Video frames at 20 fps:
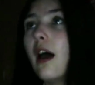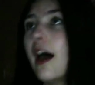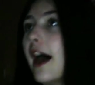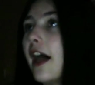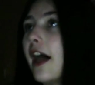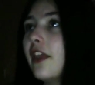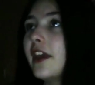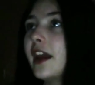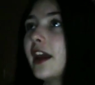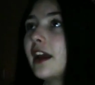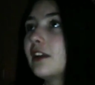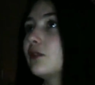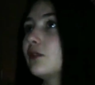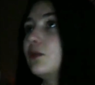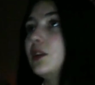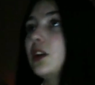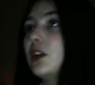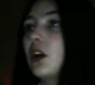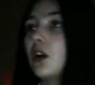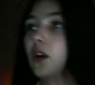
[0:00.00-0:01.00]
and then
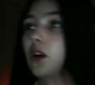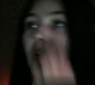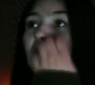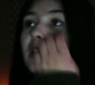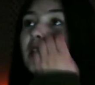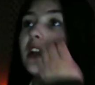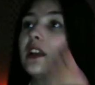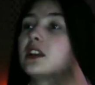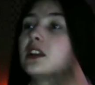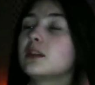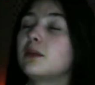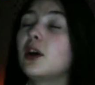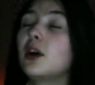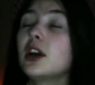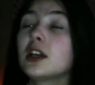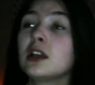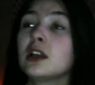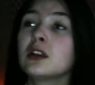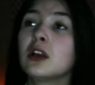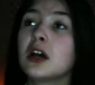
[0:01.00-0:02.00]
we go in the
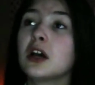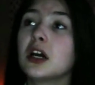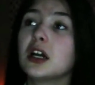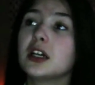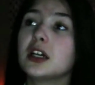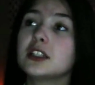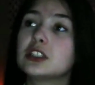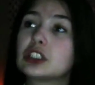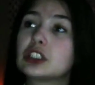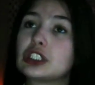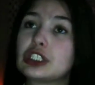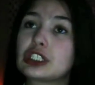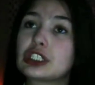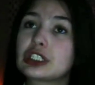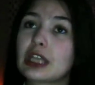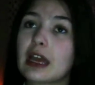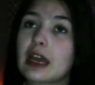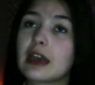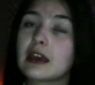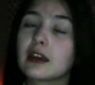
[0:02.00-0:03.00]
parking lot, and
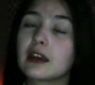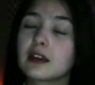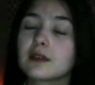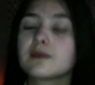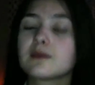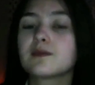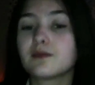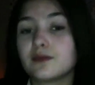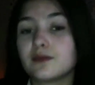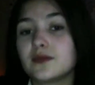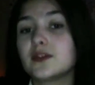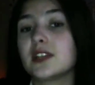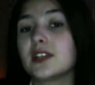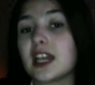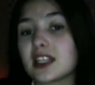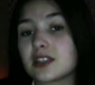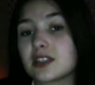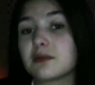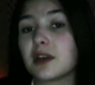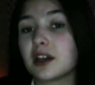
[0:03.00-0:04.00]
she's like,
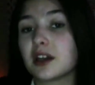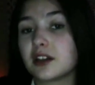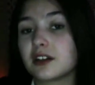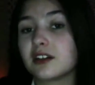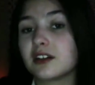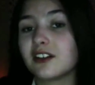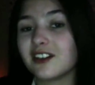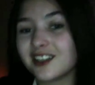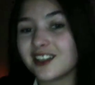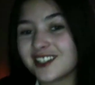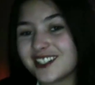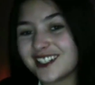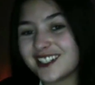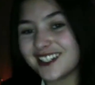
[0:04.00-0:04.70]
that's my girl.